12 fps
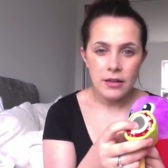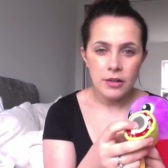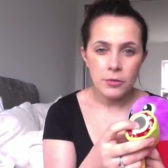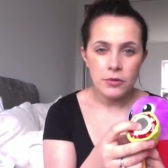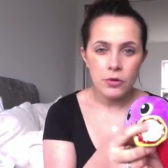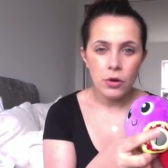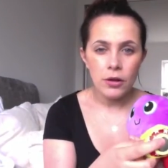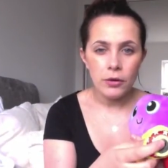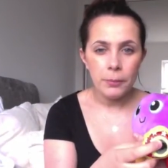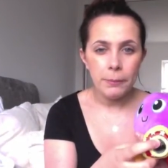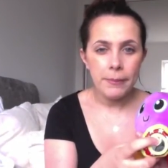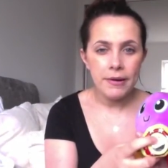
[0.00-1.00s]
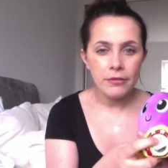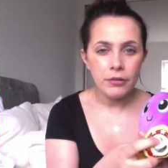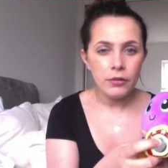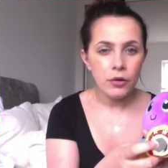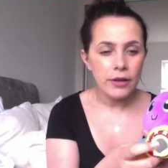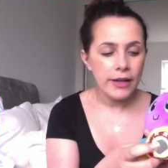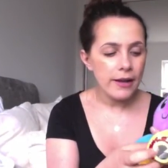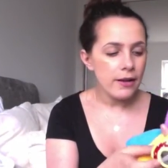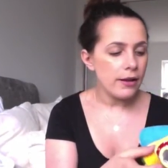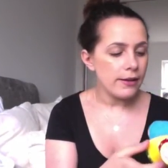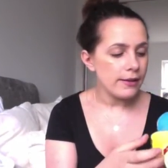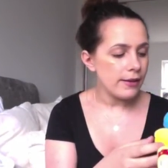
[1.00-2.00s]
This one's got a little mirror on
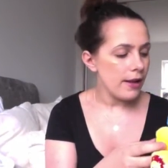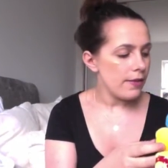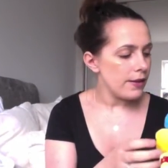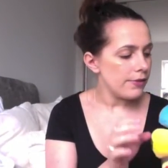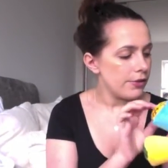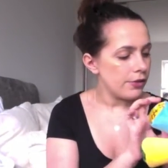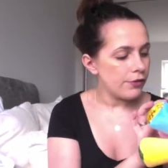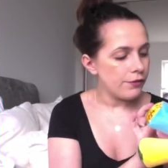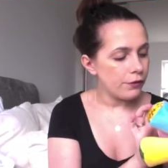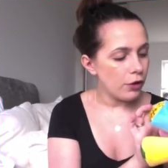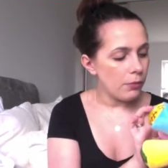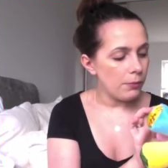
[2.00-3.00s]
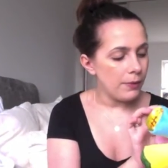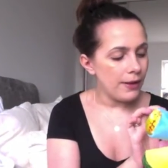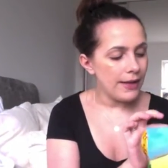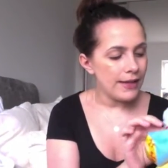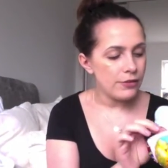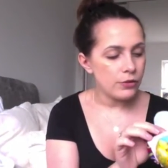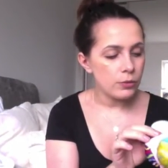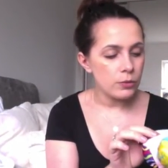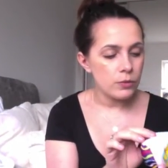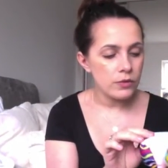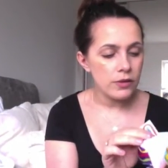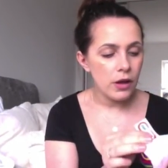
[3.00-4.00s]
it. Again, this is from
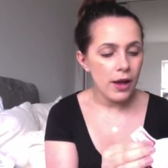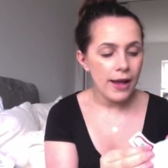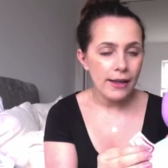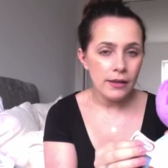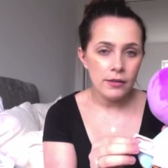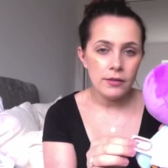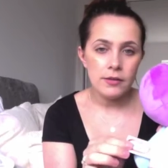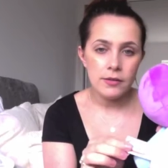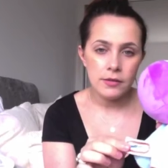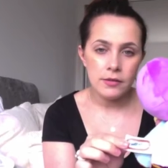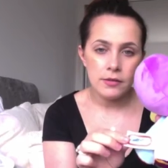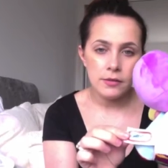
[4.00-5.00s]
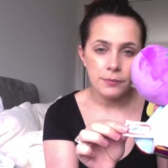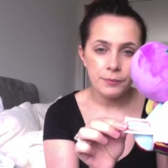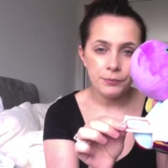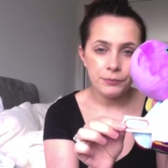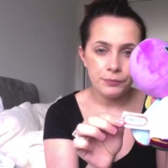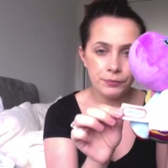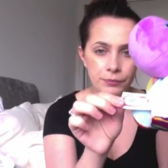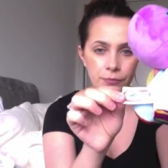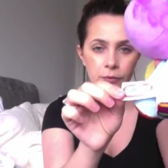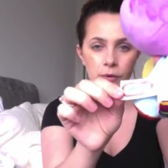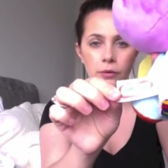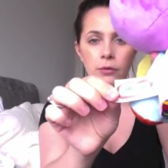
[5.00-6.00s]
Little Tikes.
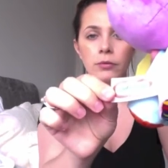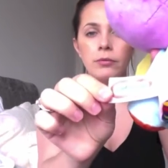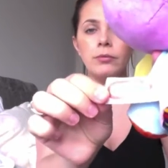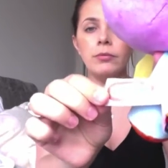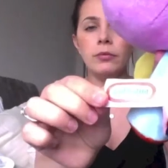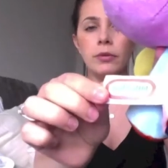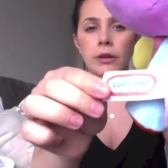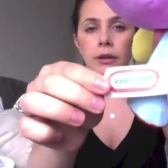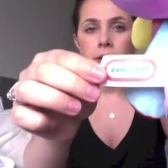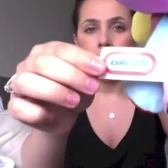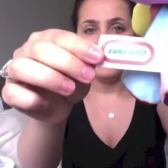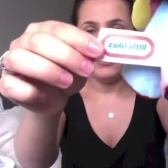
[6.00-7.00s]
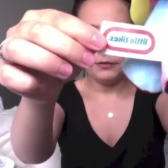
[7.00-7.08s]
There you go.